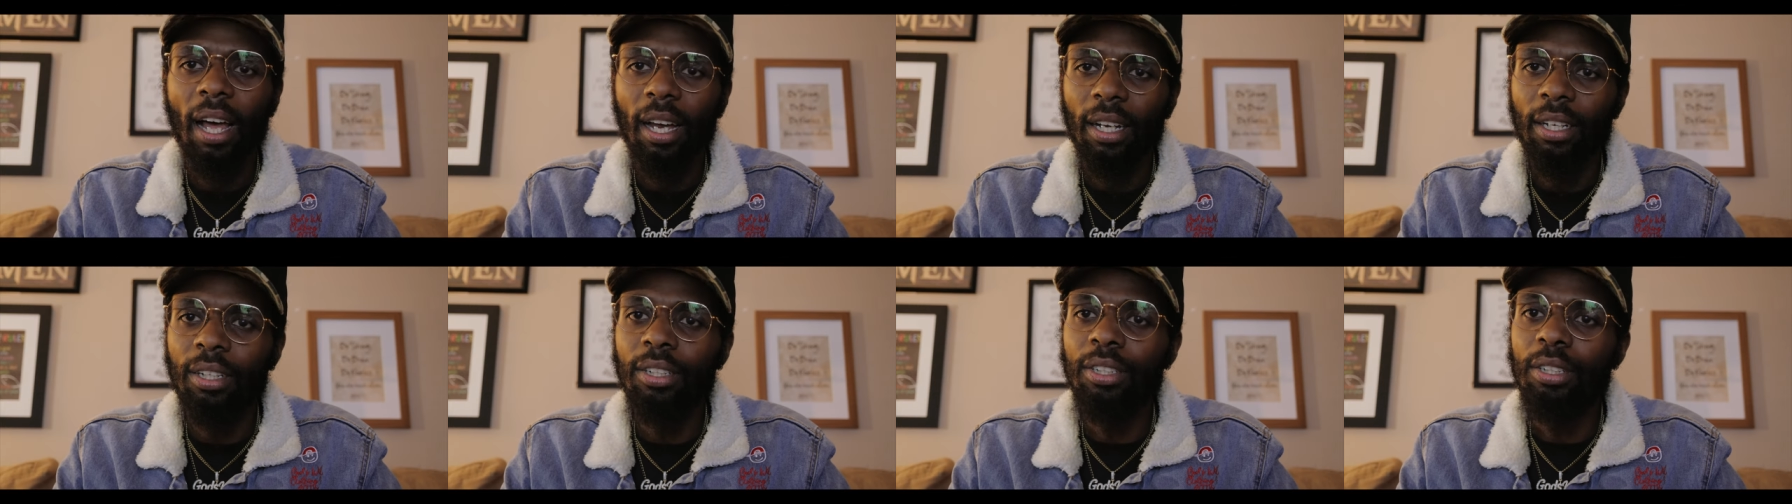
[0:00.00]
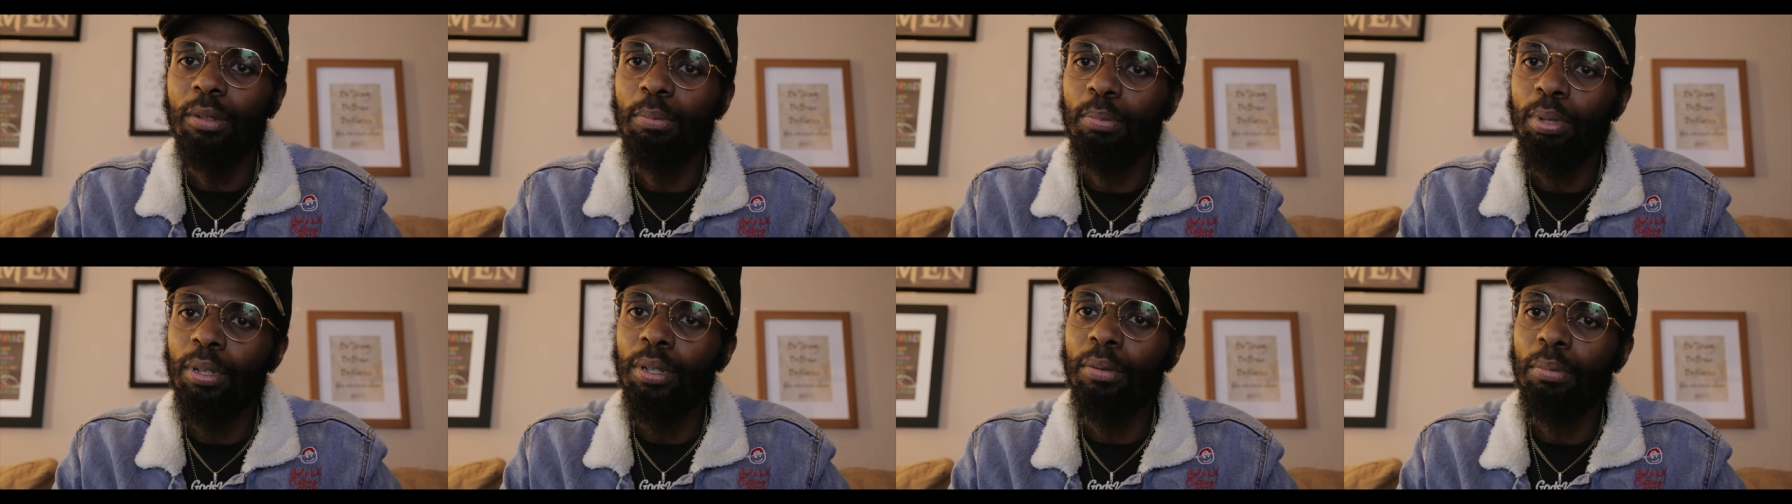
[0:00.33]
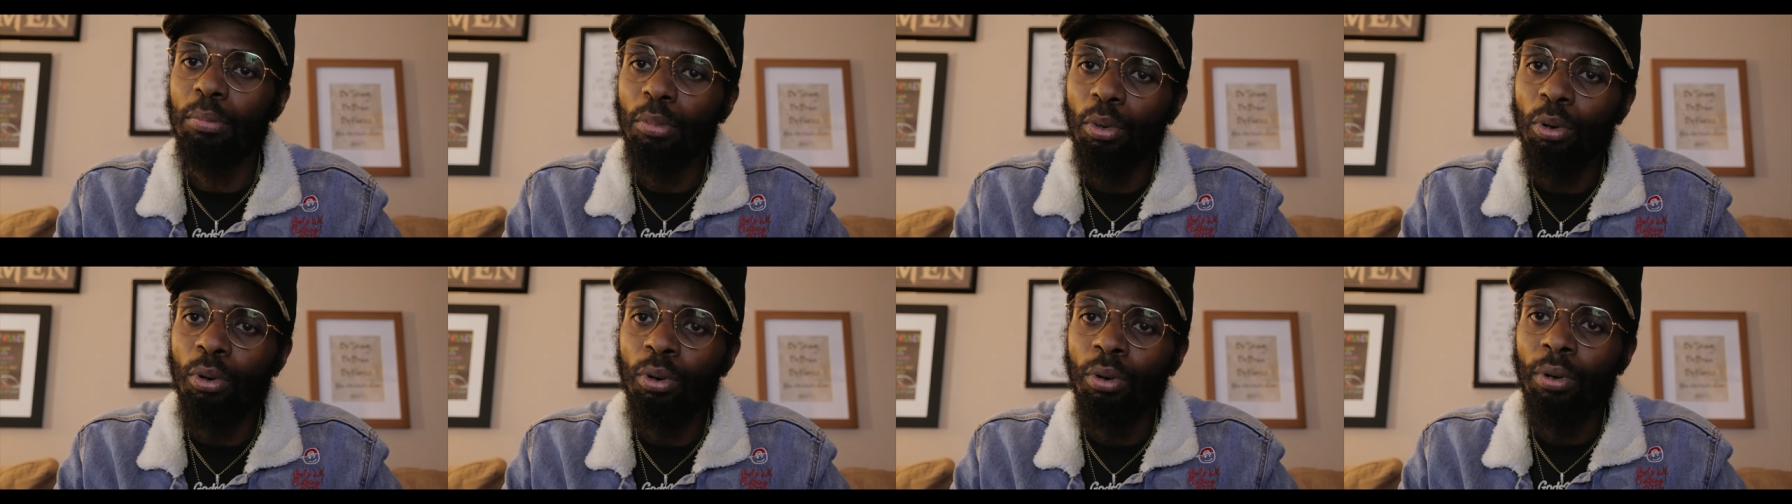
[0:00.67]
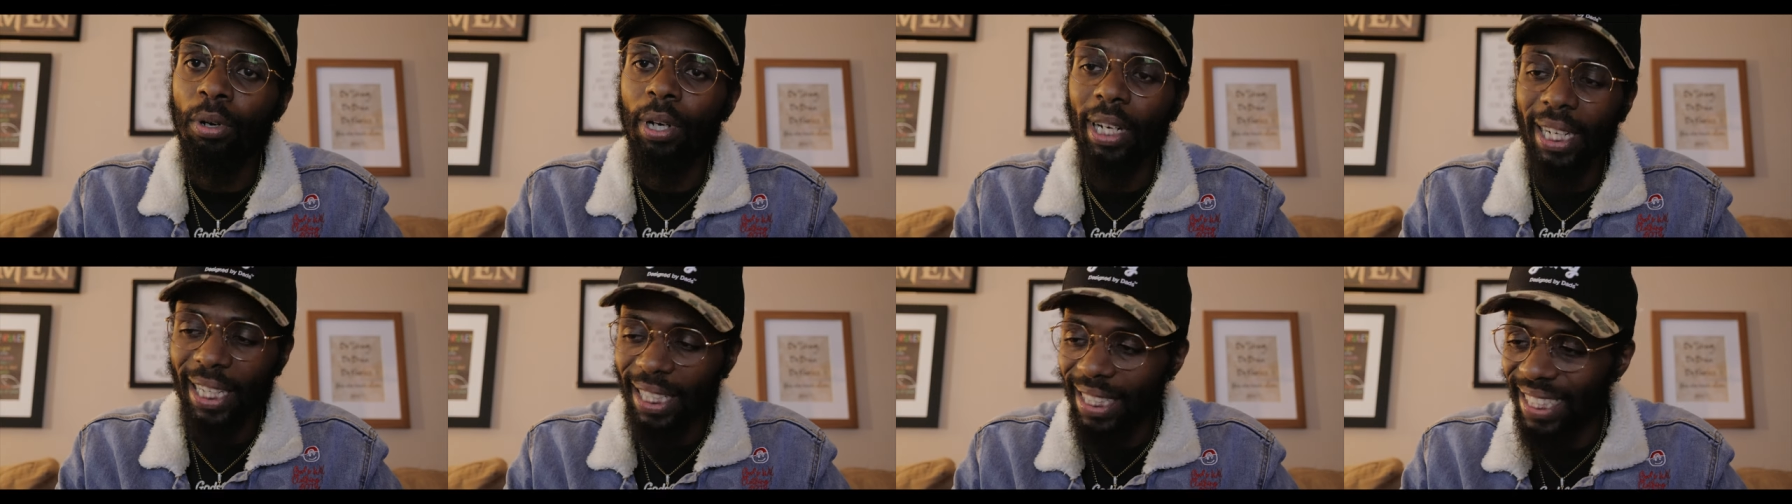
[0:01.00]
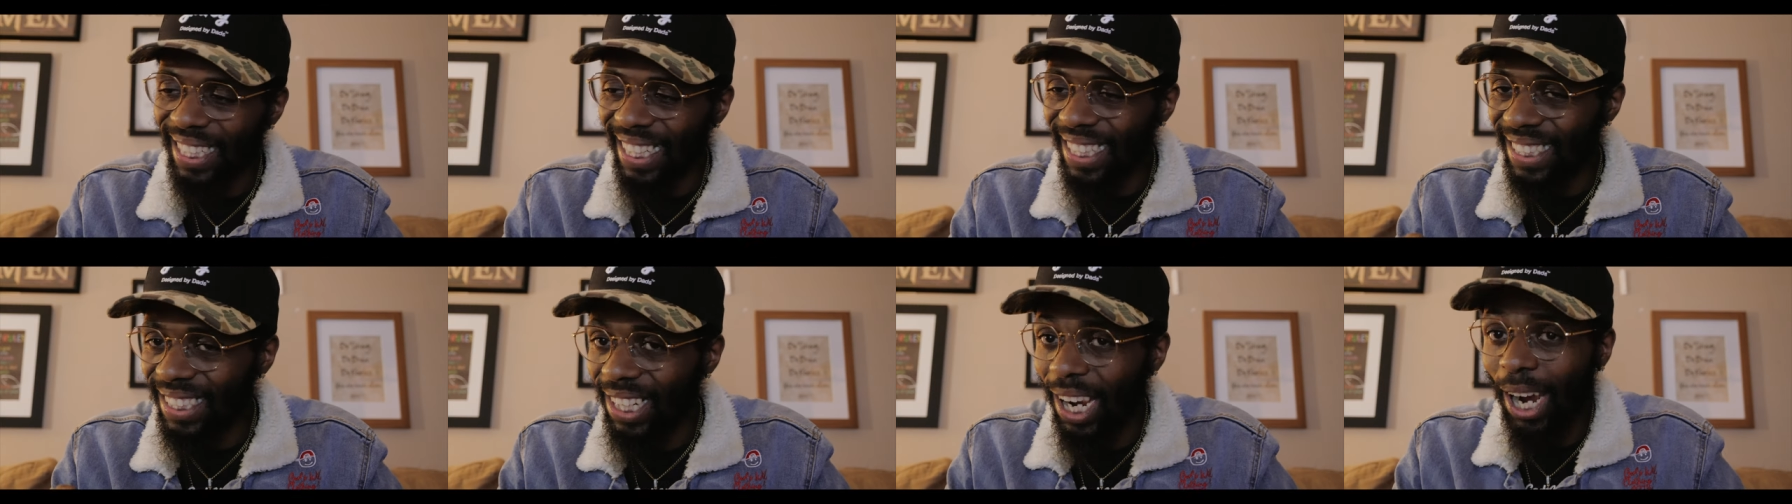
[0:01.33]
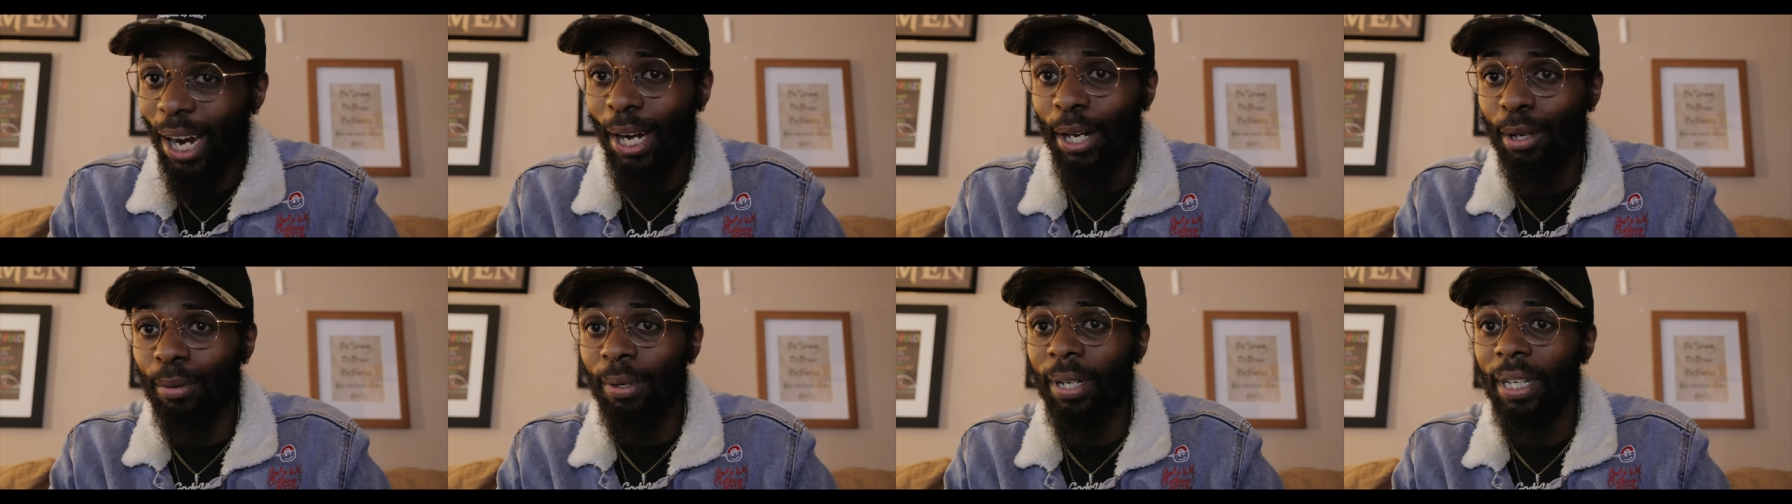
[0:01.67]
I could have put more in the
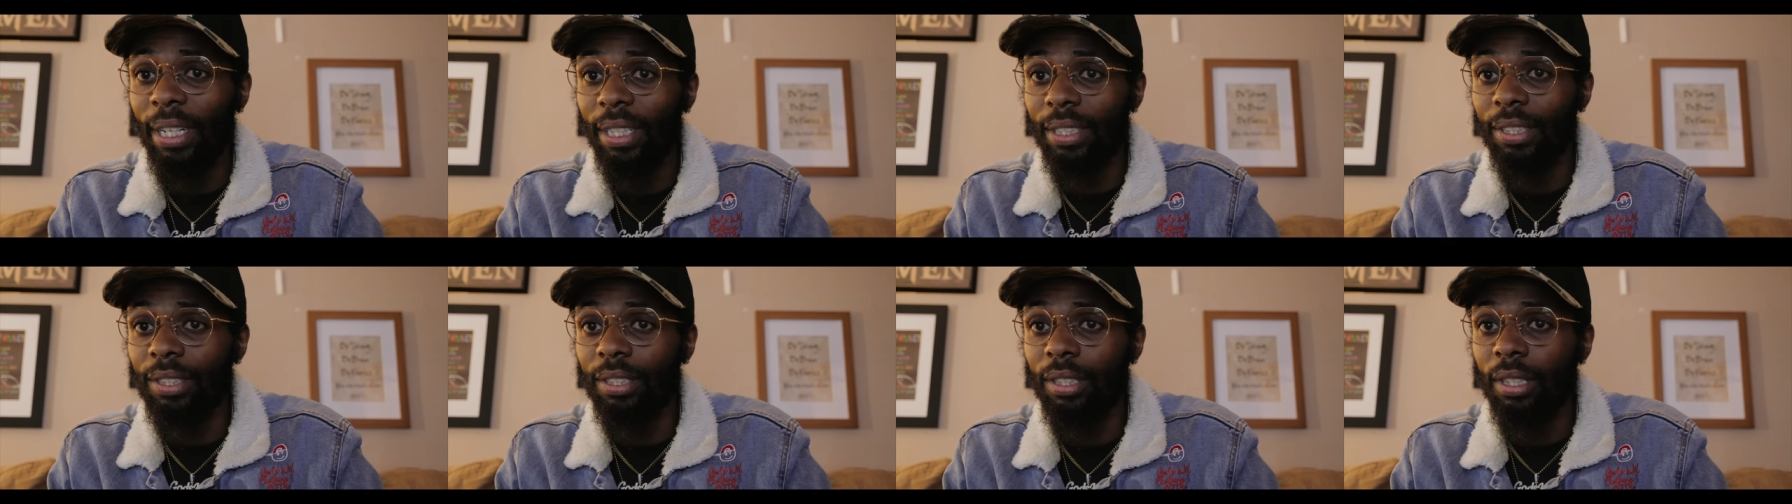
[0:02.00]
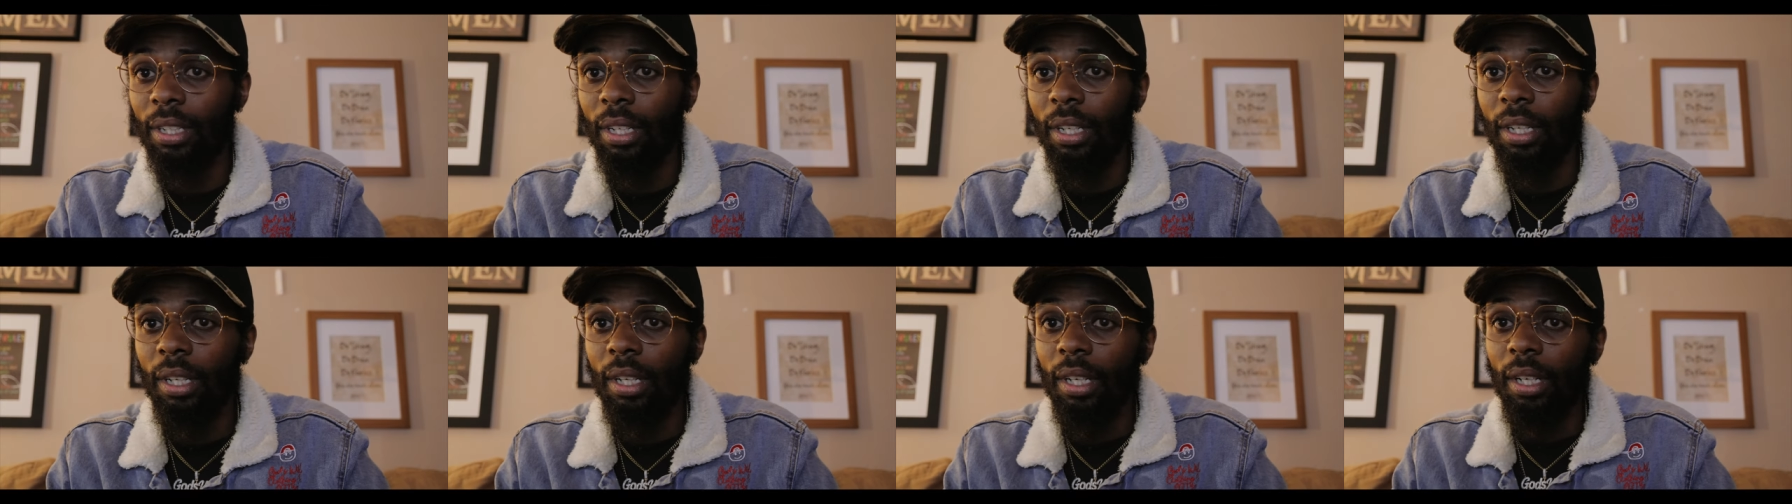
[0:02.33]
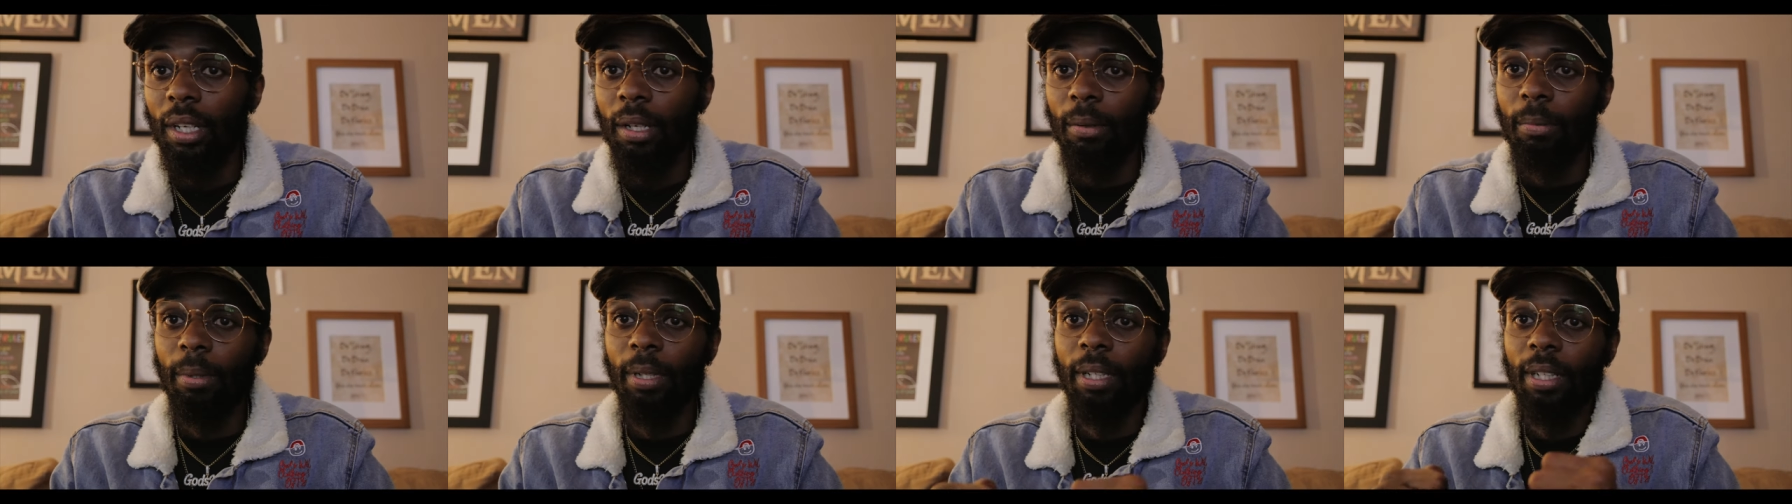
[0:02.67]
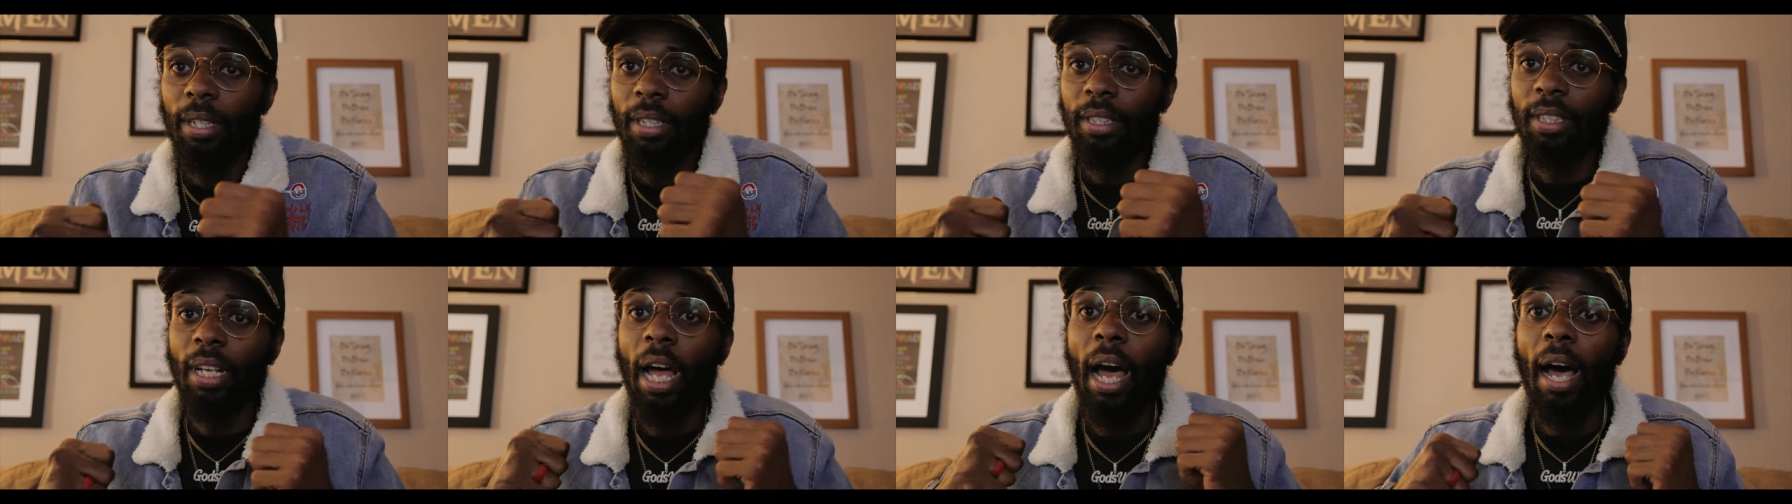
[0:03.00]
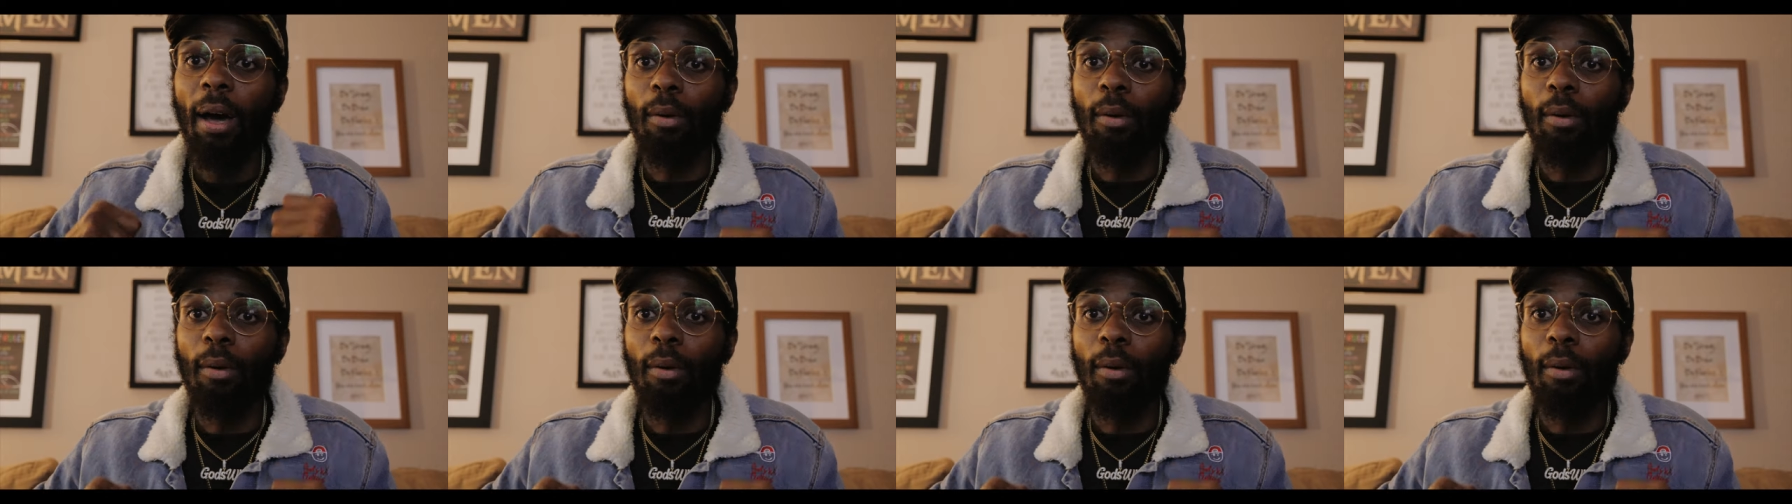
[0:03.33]
entire race, because